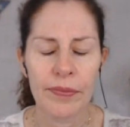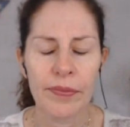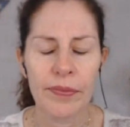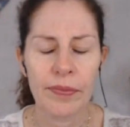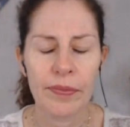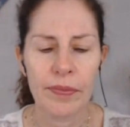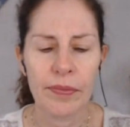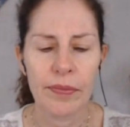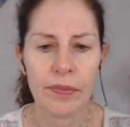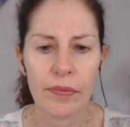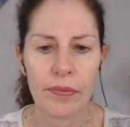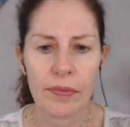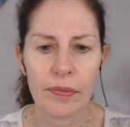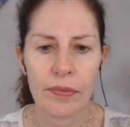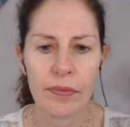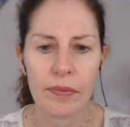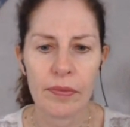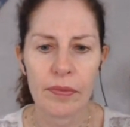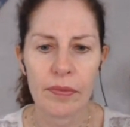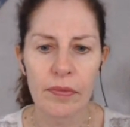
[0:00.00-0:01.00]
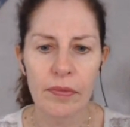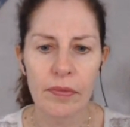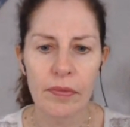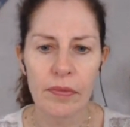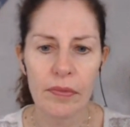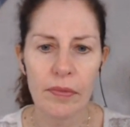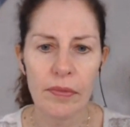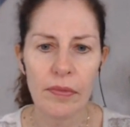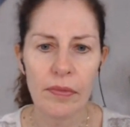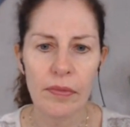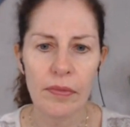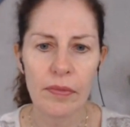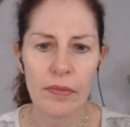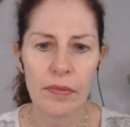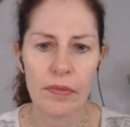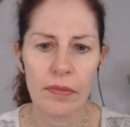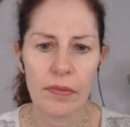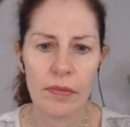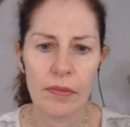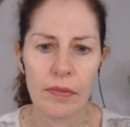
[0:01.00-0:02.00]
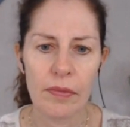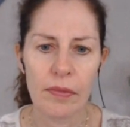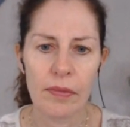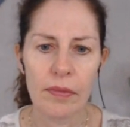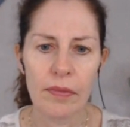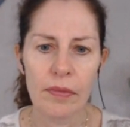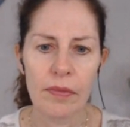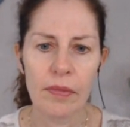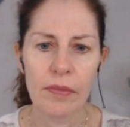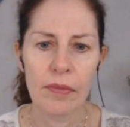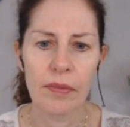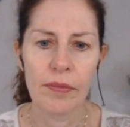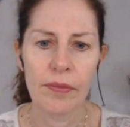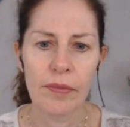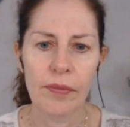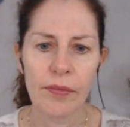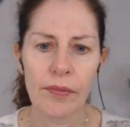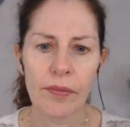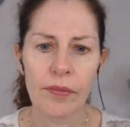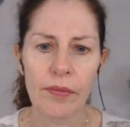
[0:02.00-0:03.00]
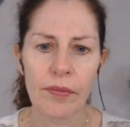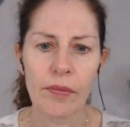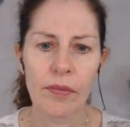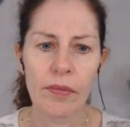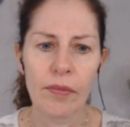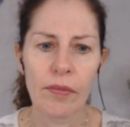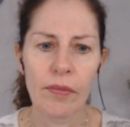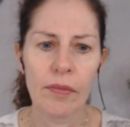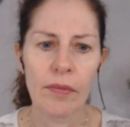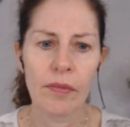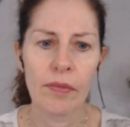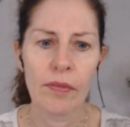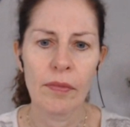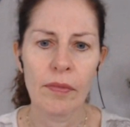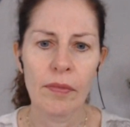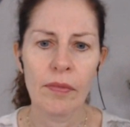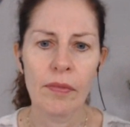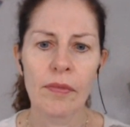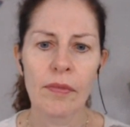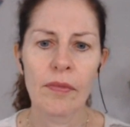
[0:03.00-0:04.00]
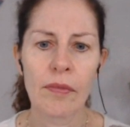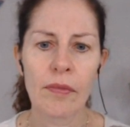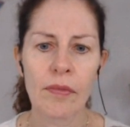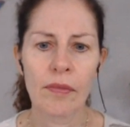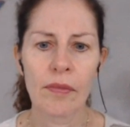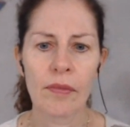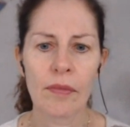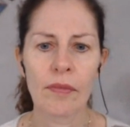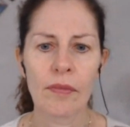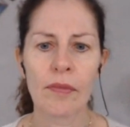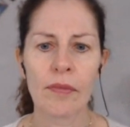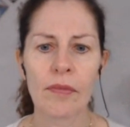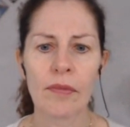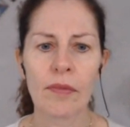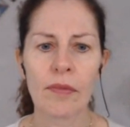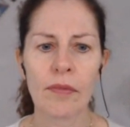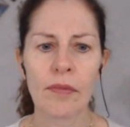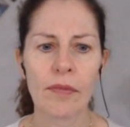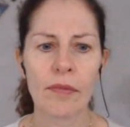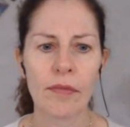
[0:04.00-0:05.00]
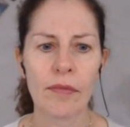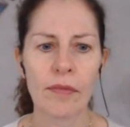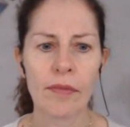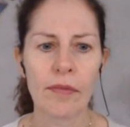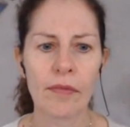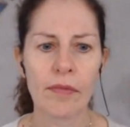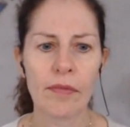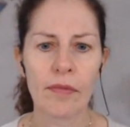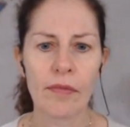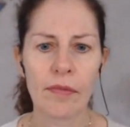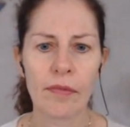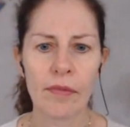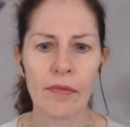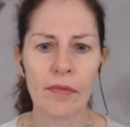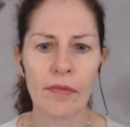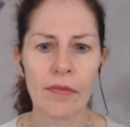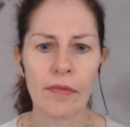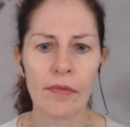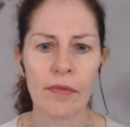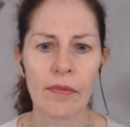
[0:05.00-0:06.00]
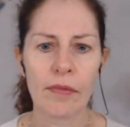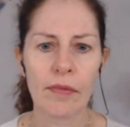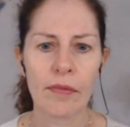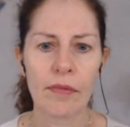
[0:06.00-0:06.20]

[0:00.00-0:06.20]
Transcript: [no speech]